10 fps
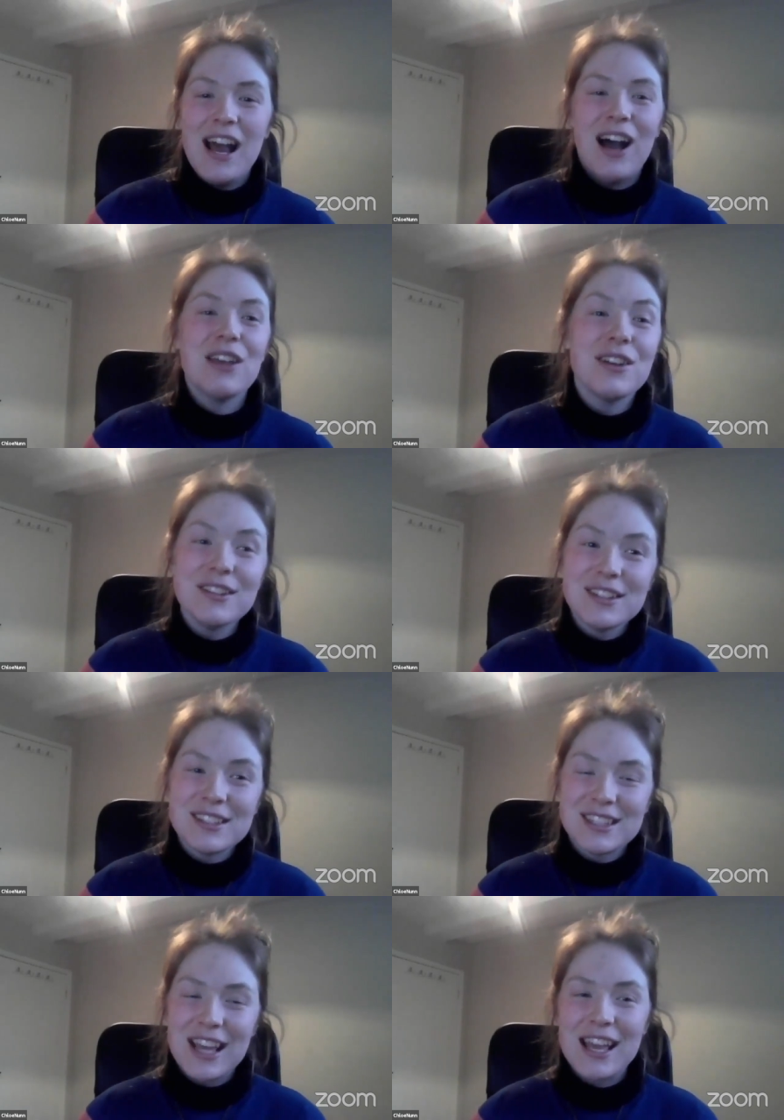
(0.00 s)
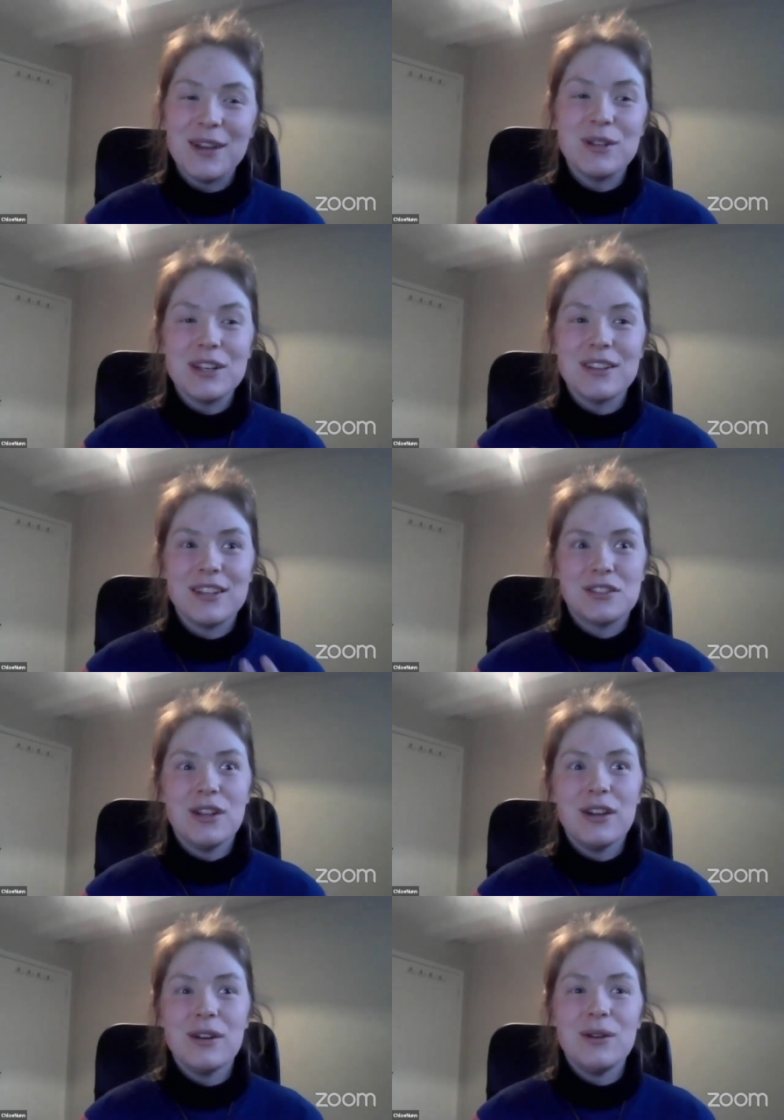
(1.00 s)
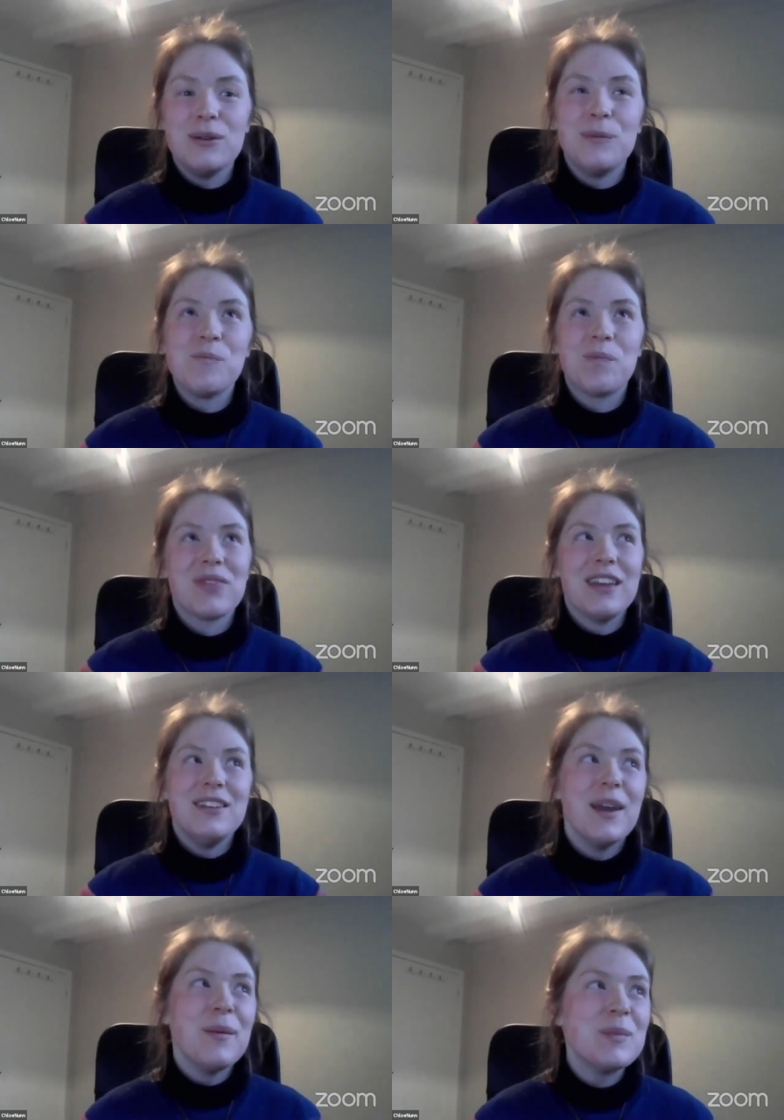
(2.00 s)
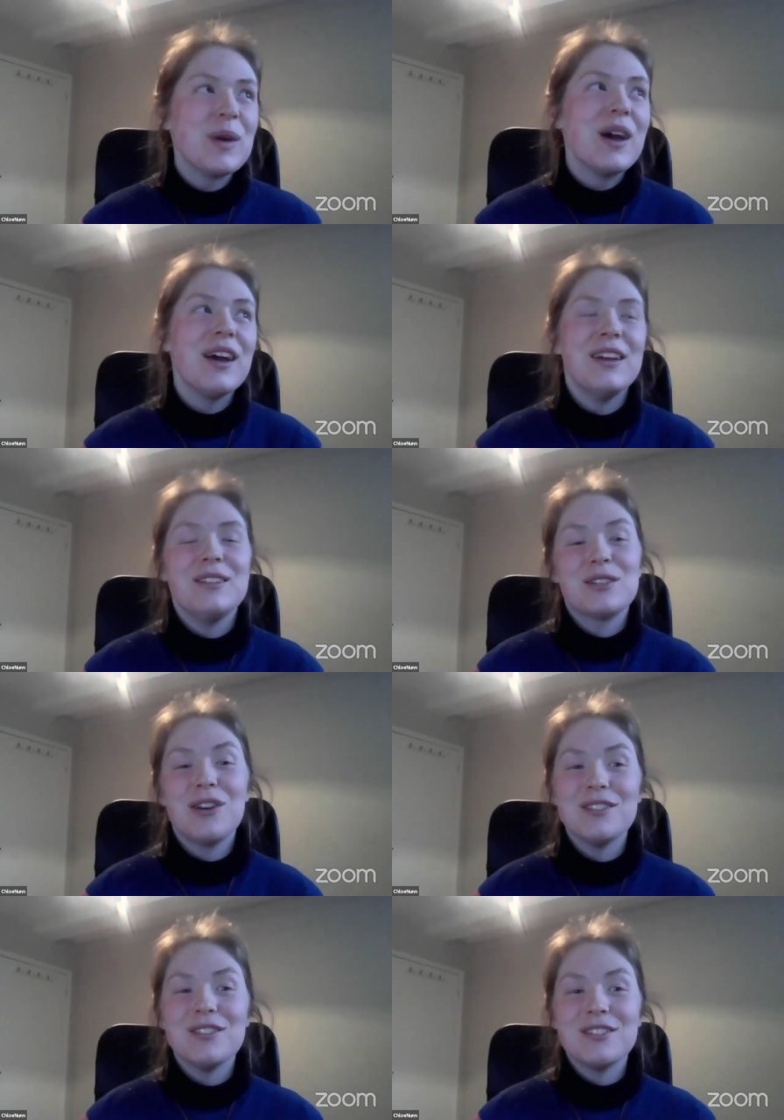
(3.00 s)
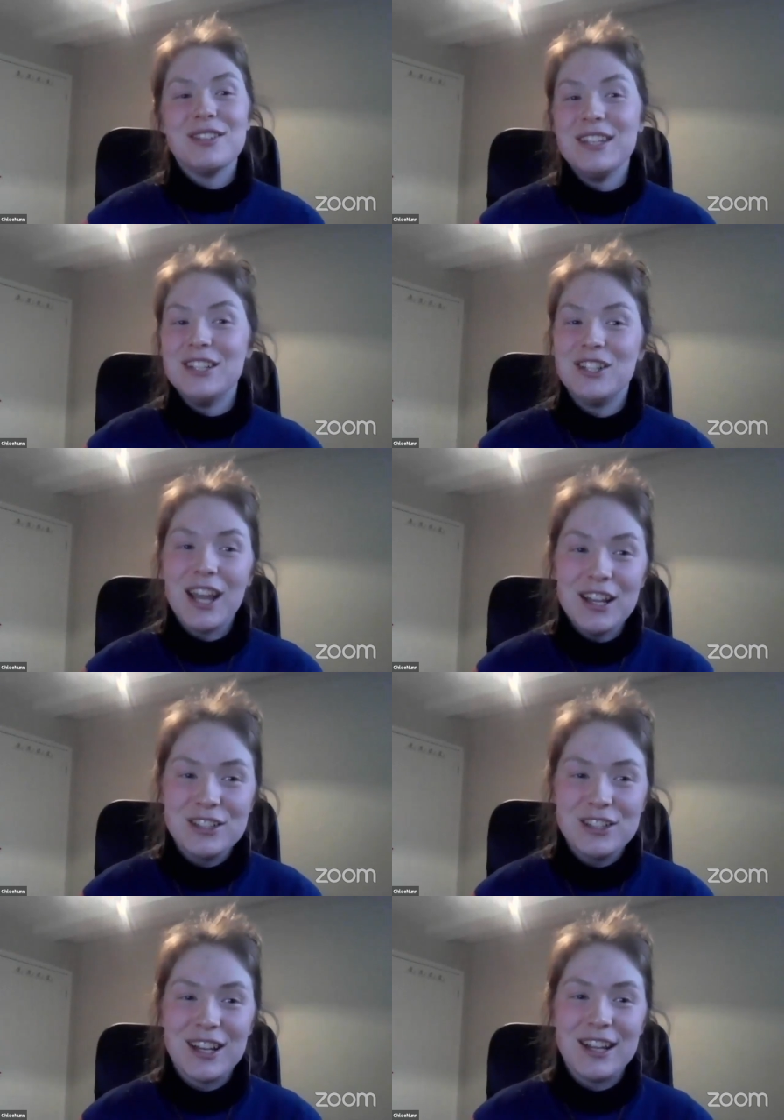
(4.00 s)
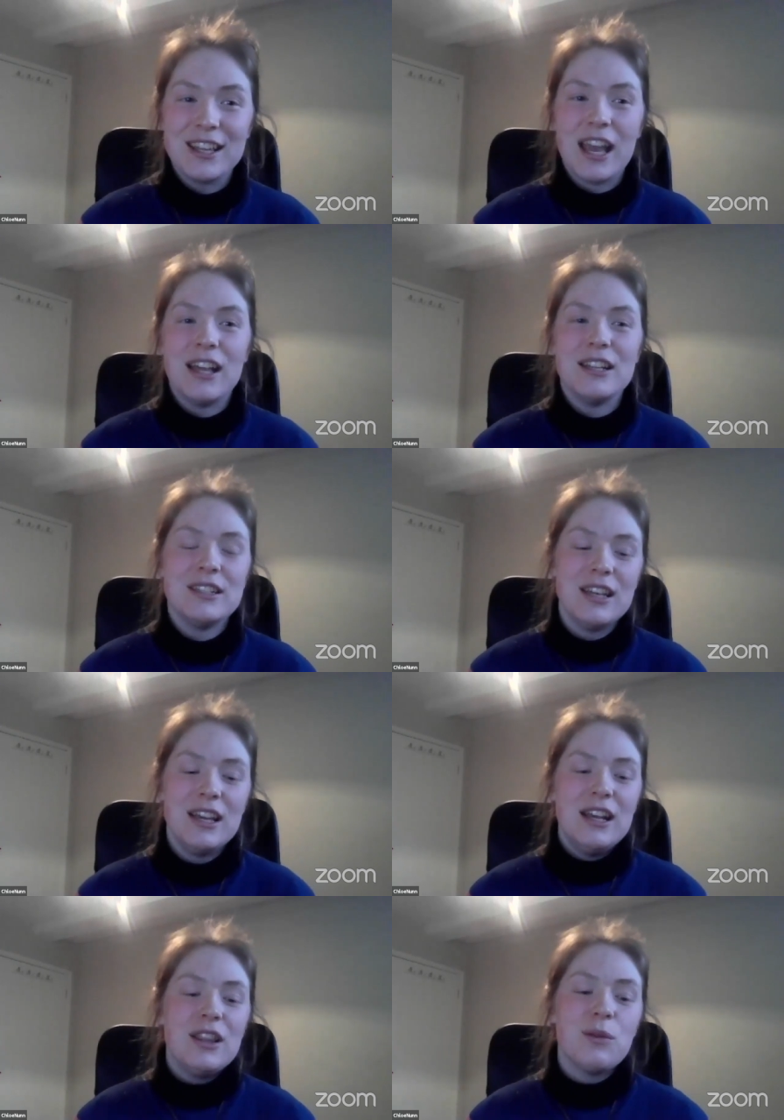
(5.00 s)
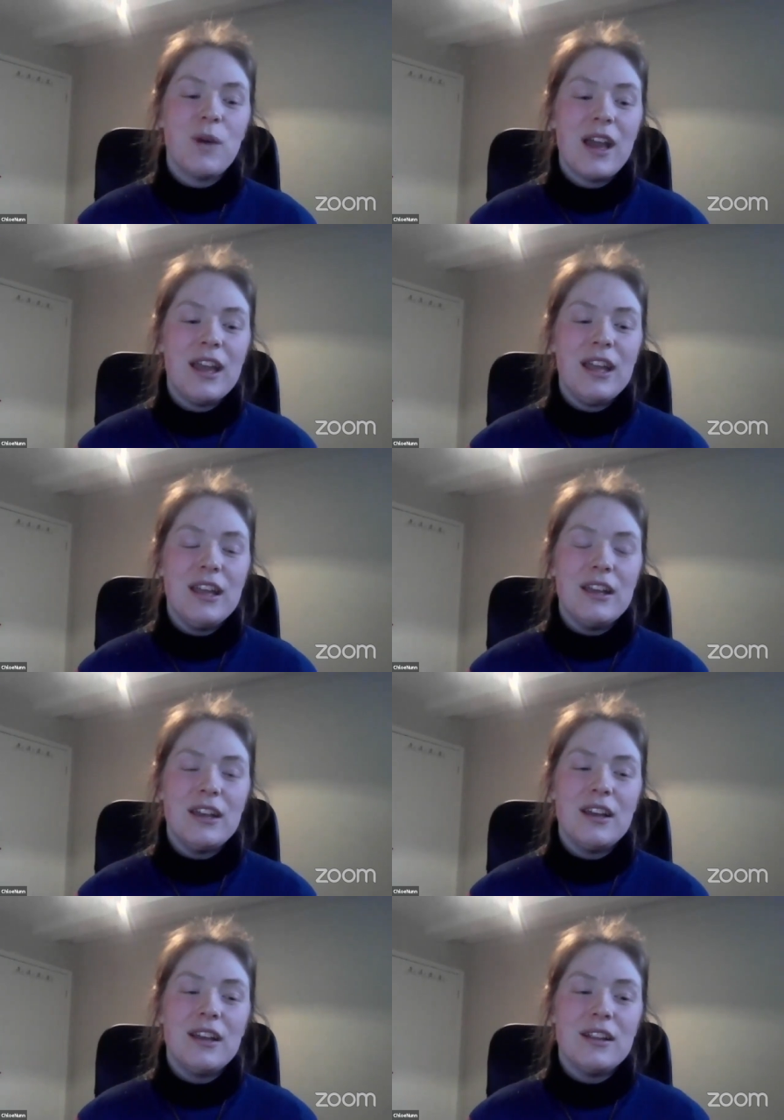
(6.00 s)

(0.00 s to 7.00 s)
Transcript: I couldn't say, there's no number, it's constantly changing, and the way